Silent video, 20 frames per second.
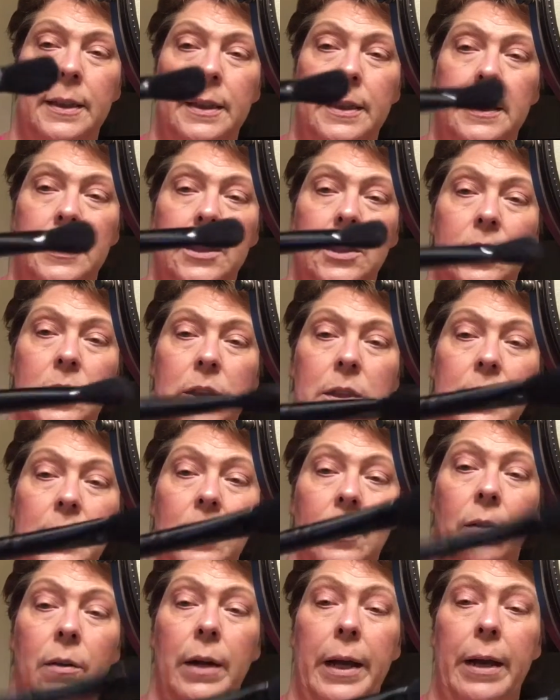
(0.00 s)
This is just a
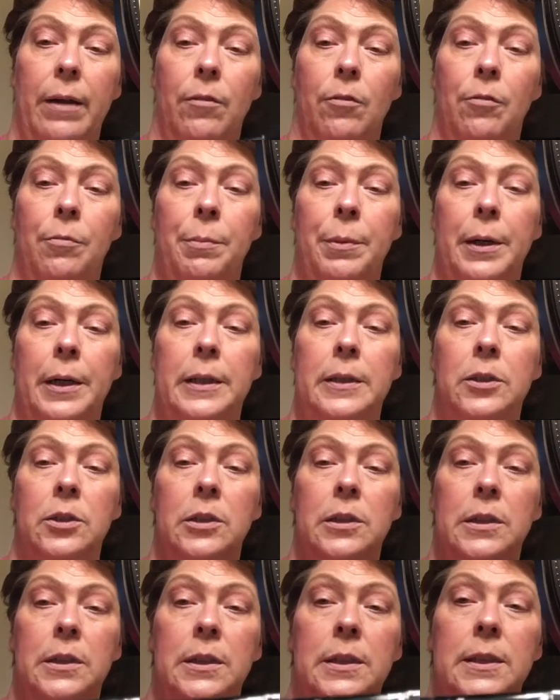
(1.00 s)
little e.l.f.
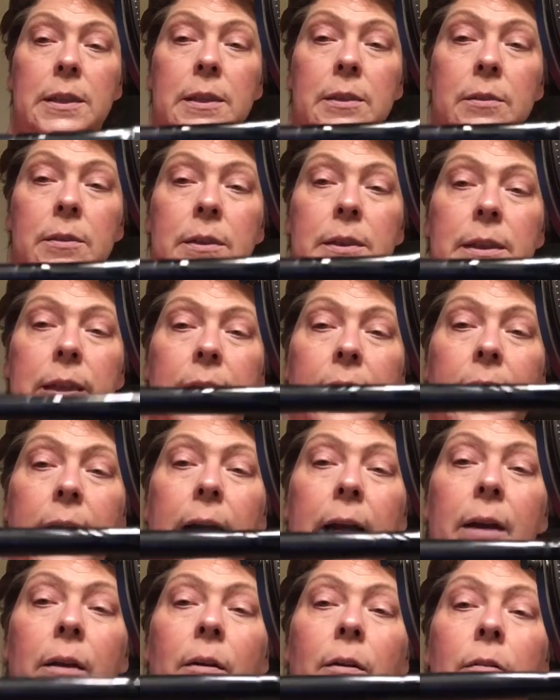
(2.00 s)
brush. Does it still say
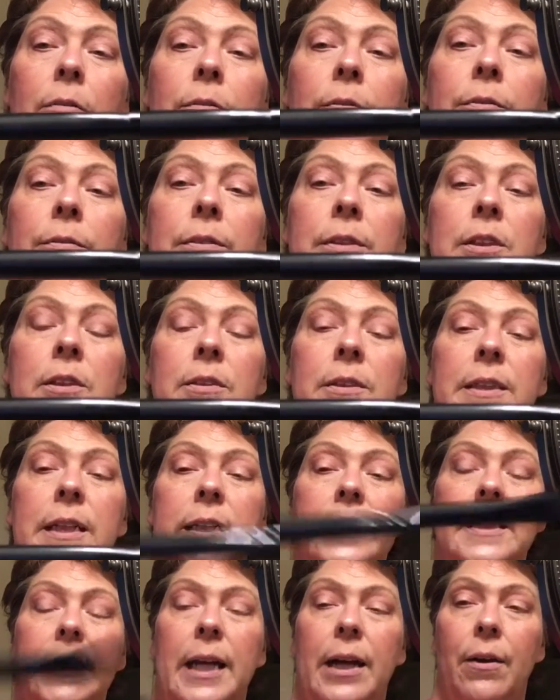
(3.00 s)
e.l.f.? Still
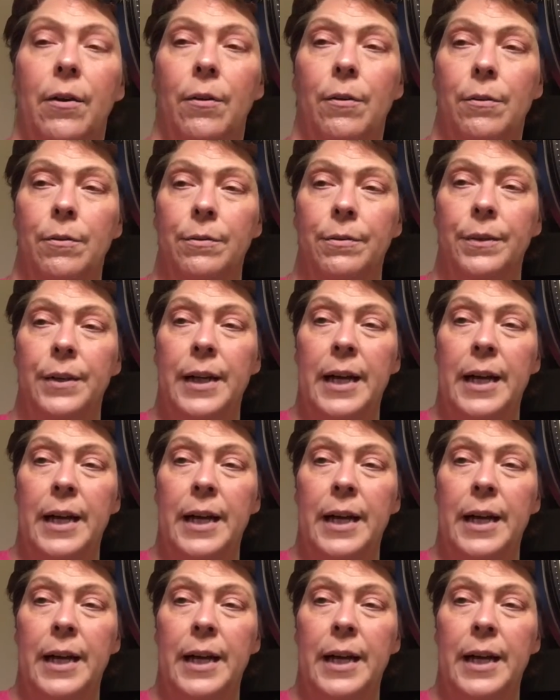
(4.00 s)
says e.l.f.